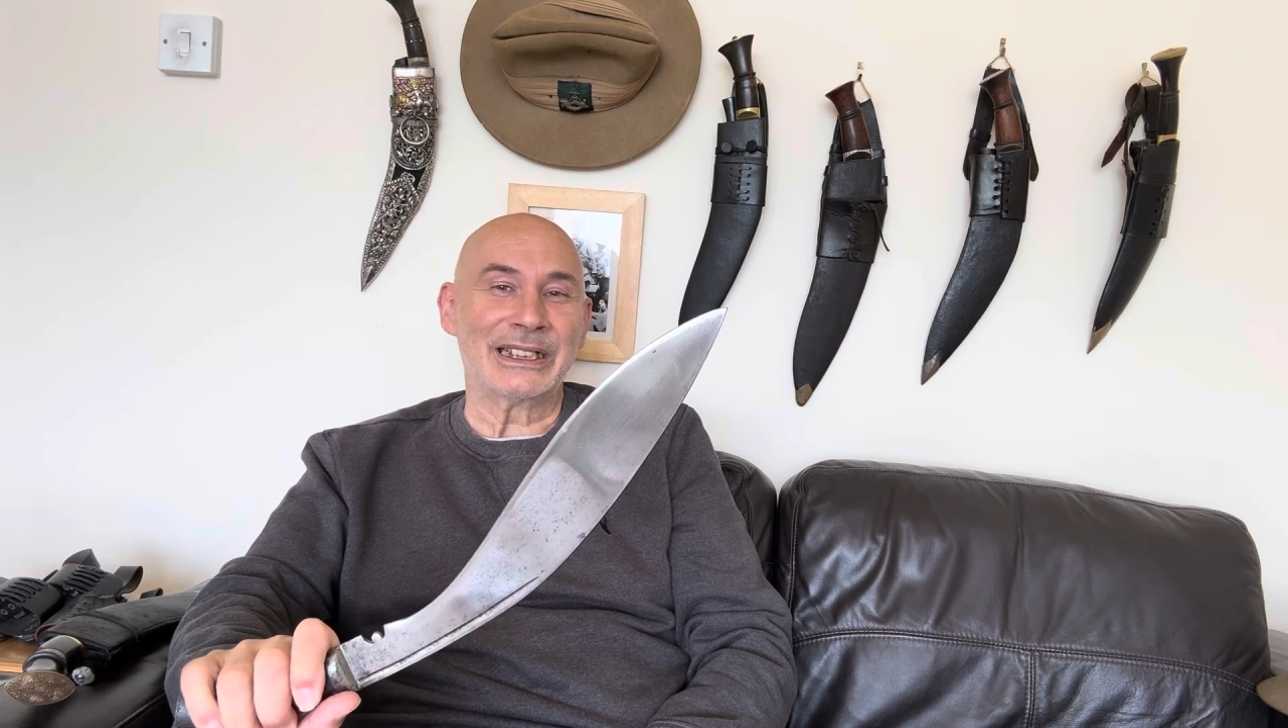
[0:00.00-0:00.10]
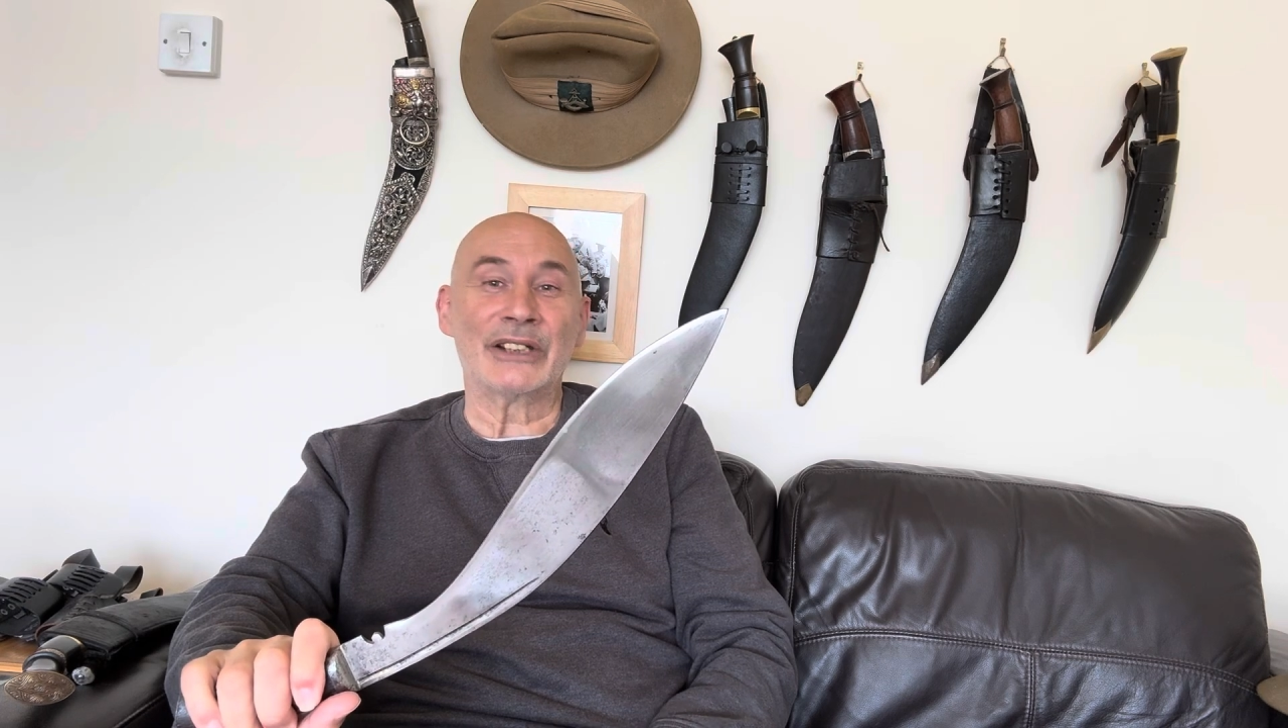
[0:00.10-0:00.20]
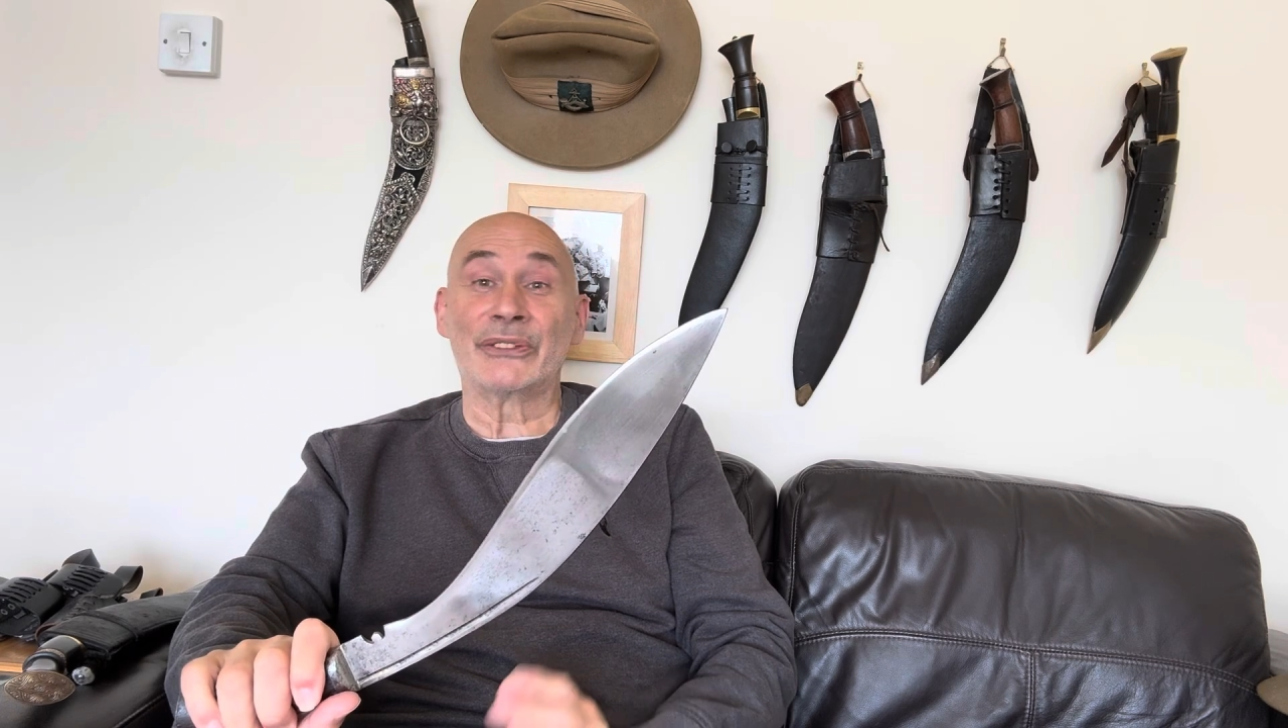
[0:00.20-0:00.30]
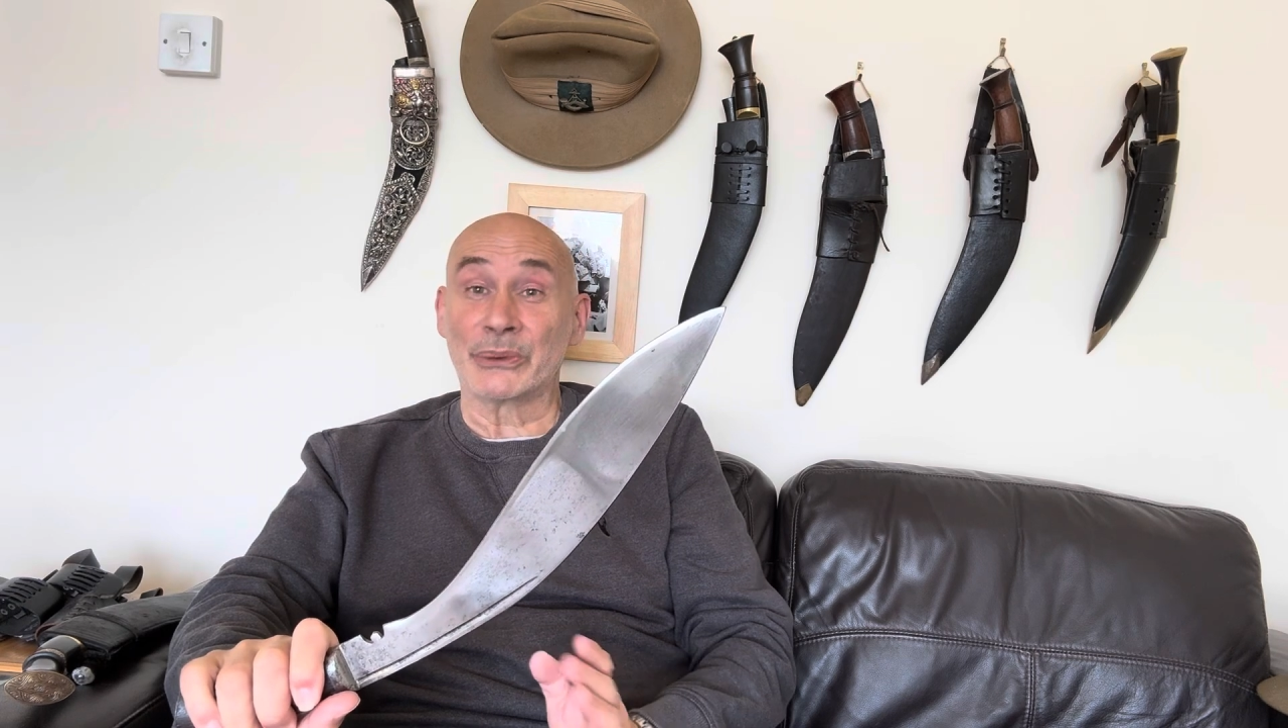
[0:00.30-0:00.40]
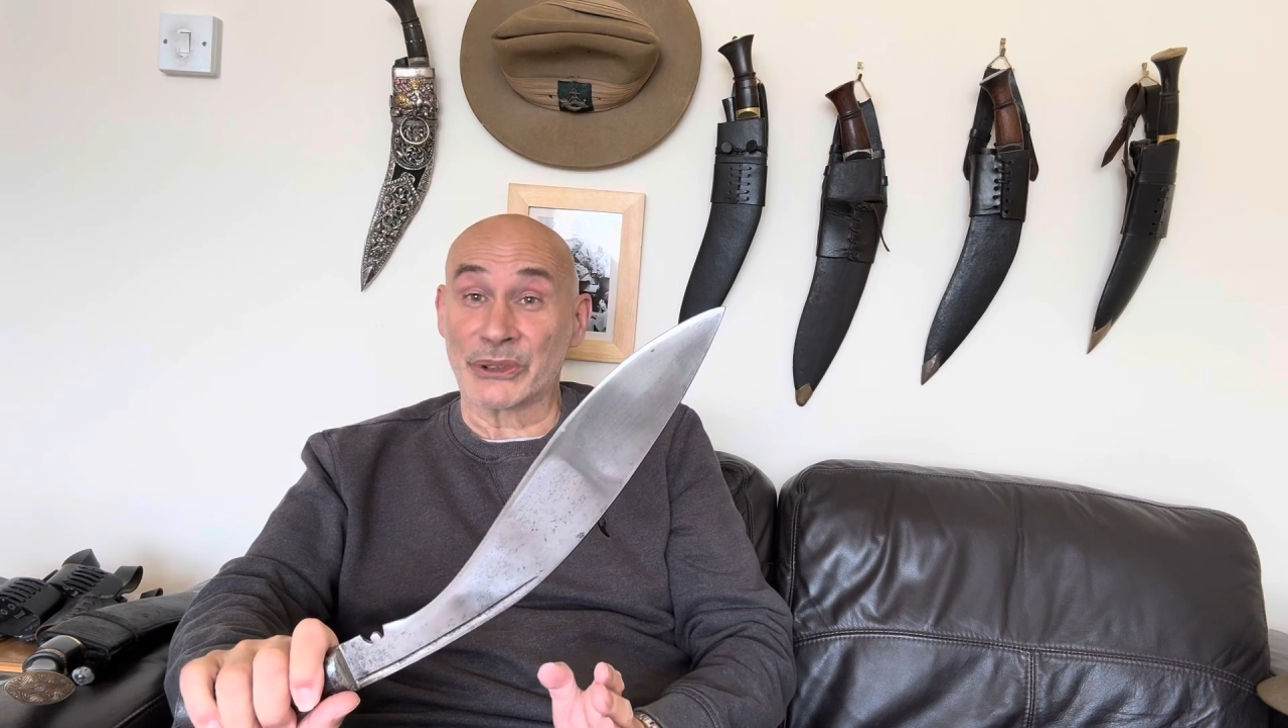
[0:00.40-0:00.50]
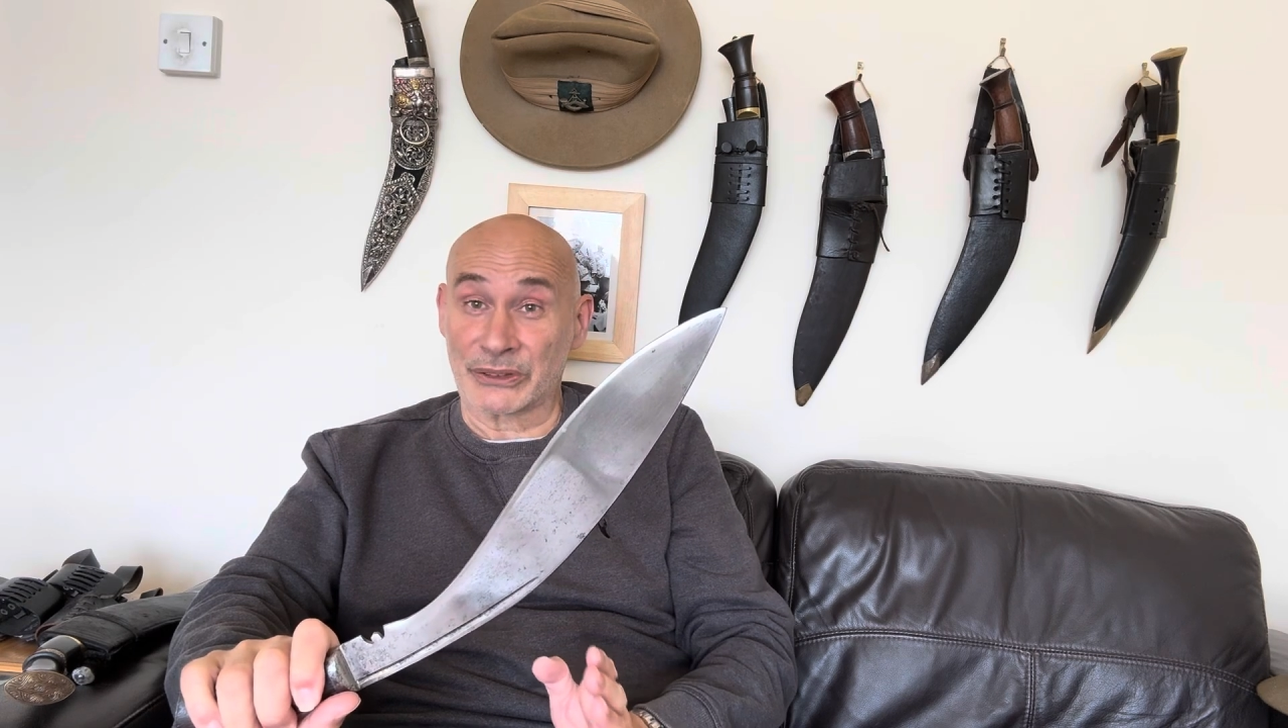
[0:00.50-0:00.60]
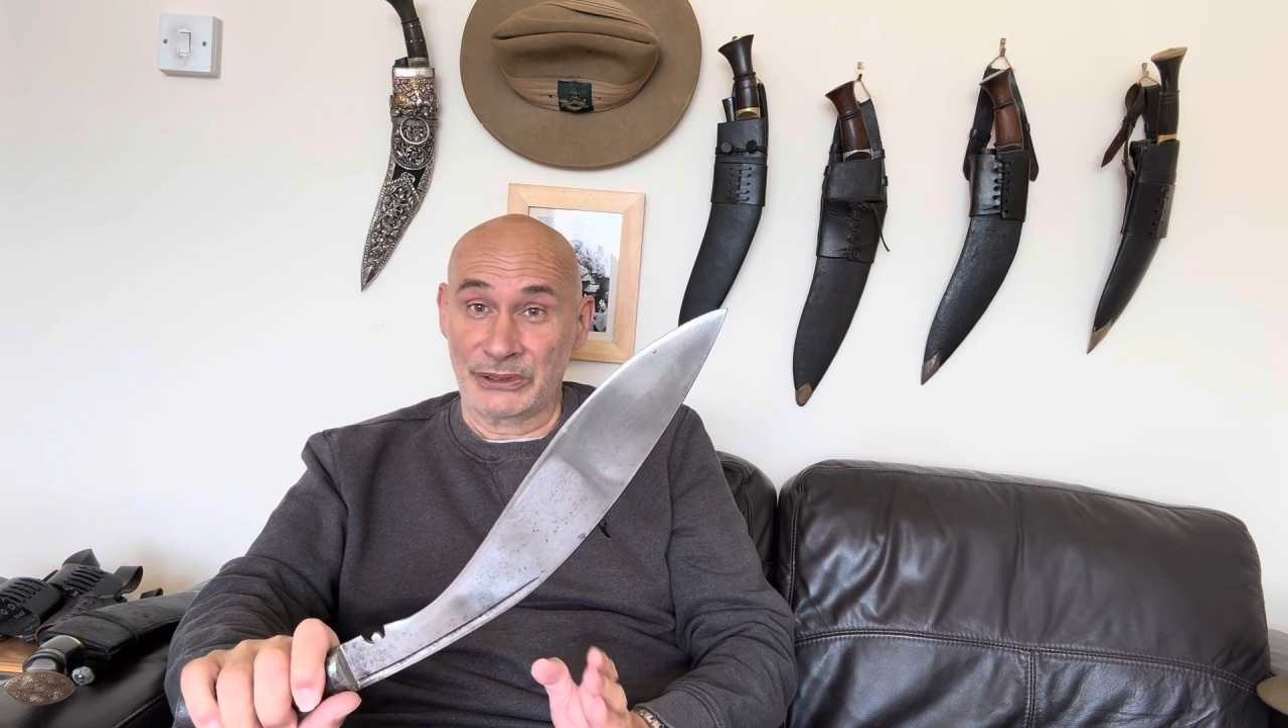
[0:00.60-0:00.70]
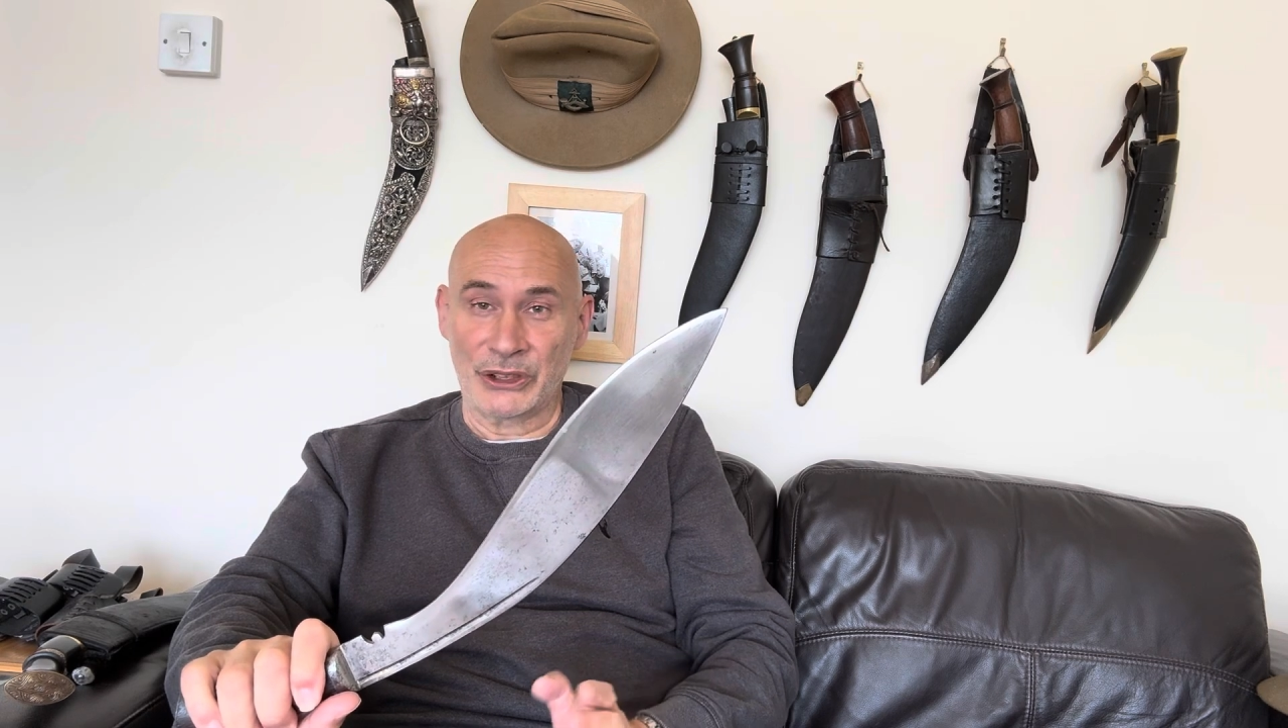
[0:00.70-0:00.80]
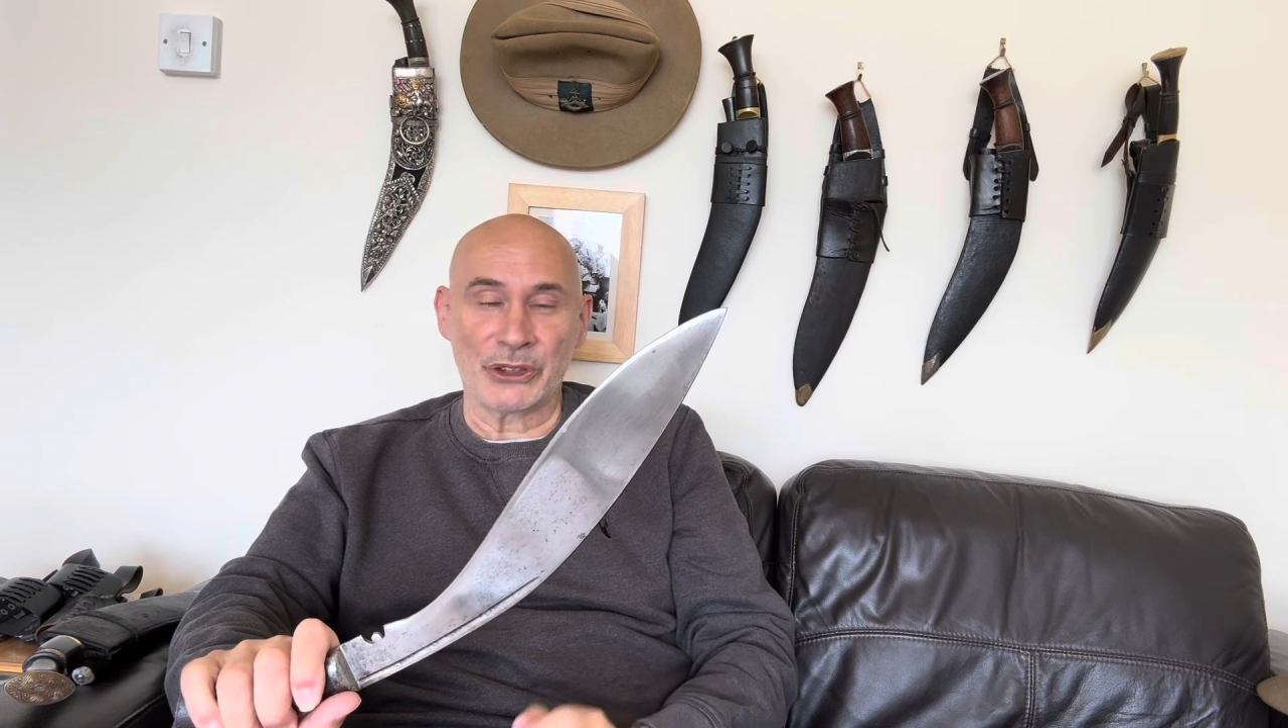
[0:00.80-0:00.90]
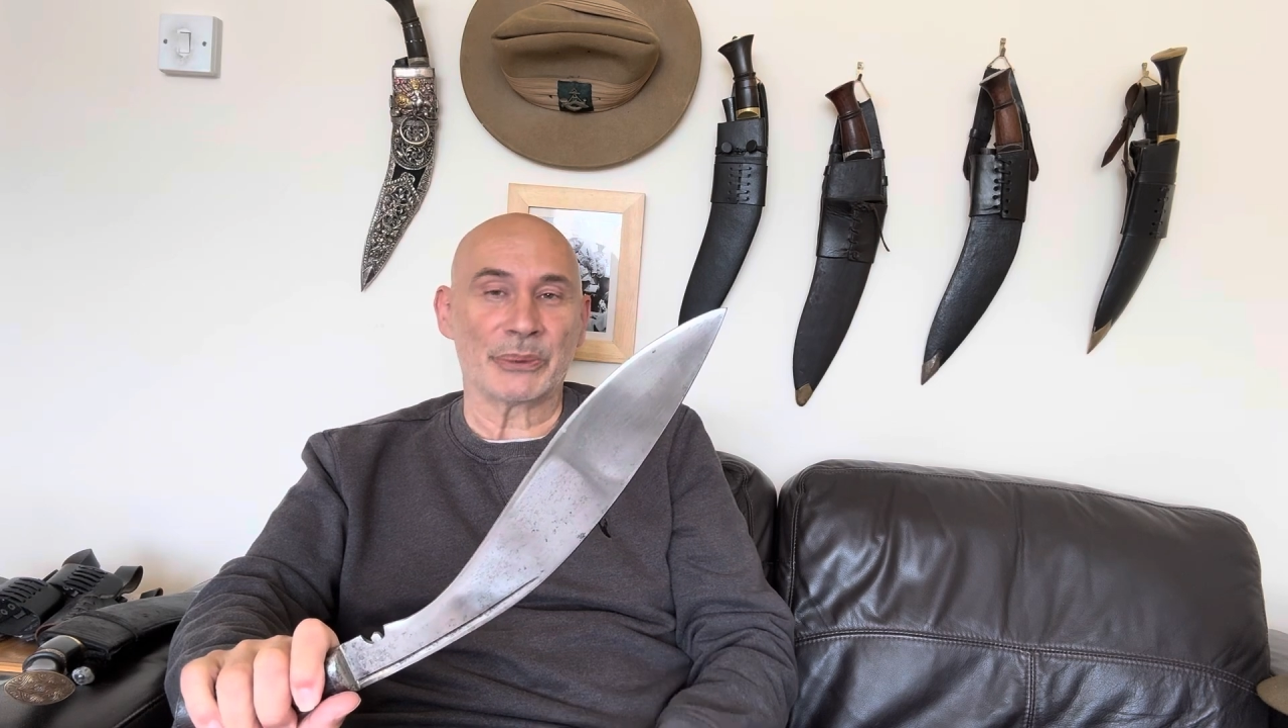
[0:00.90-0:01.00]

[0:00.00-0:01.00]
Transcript: if it was used